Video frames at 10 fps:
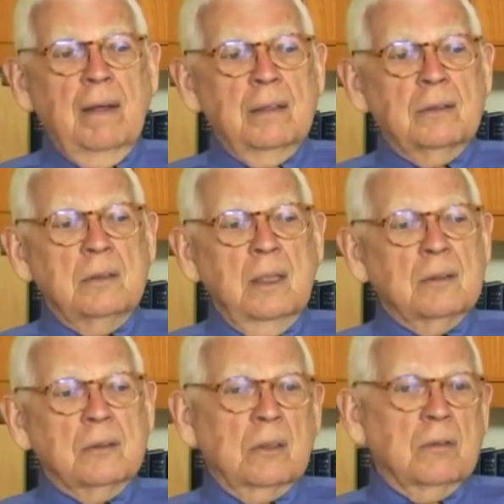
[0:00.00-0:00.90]
is
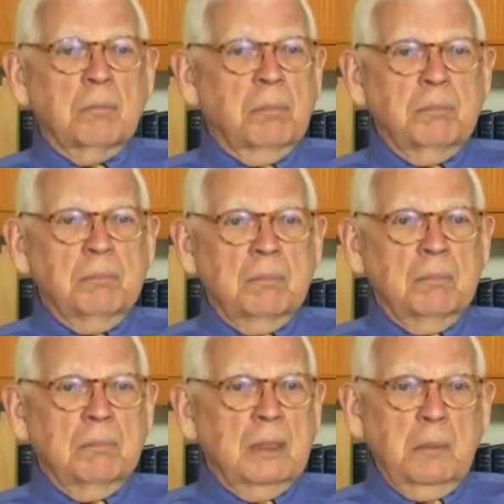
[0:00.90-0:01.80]
not sort of
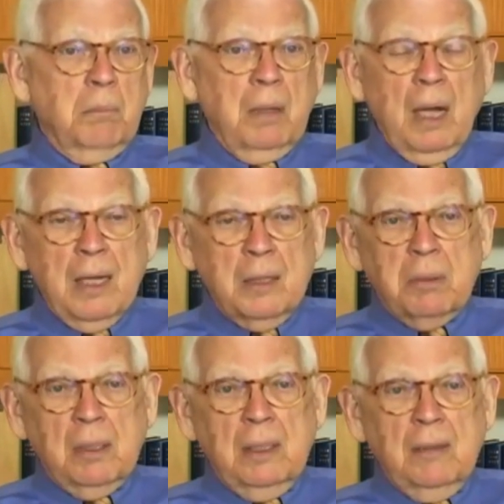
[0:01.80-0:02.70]
merely
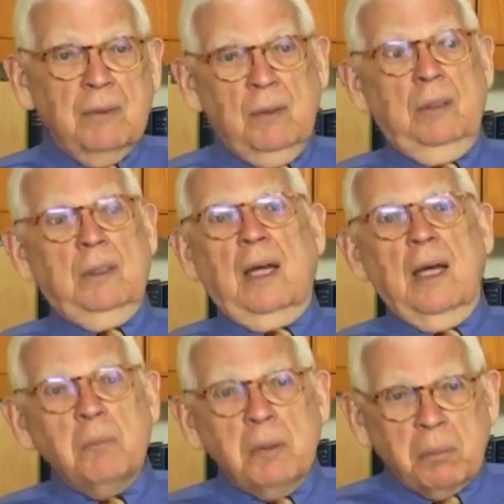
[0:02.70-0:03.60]
blind belief, though it
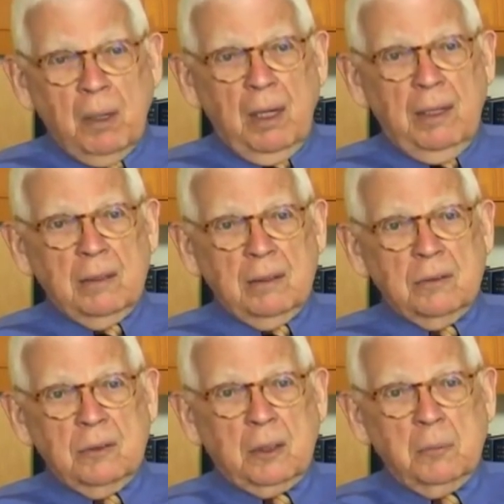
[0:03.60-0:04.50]
can be blind
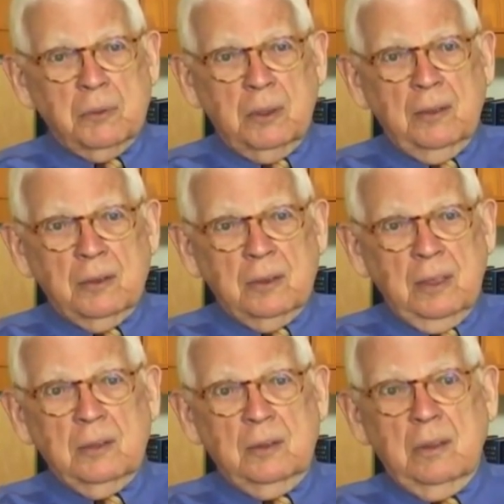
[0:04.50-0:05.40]
in
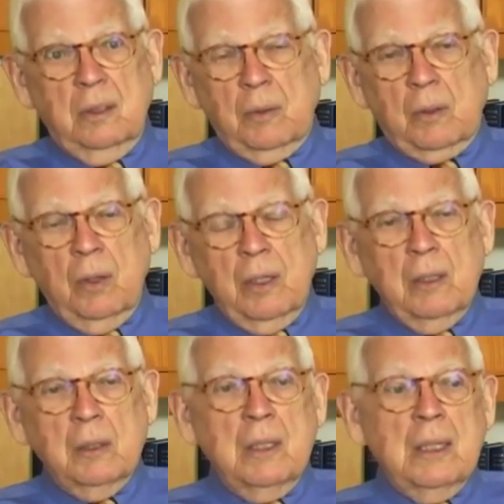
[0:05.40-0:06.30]
circumstances that
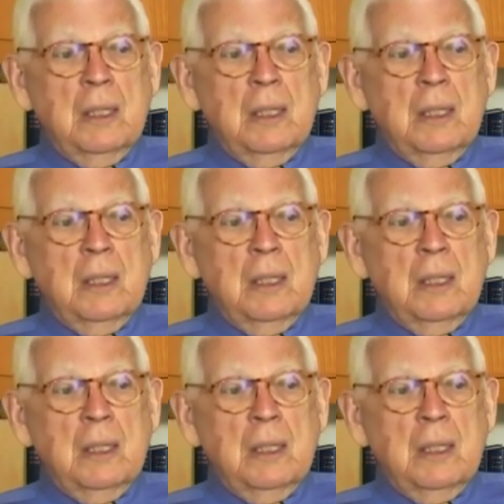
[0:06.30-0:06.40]
require it.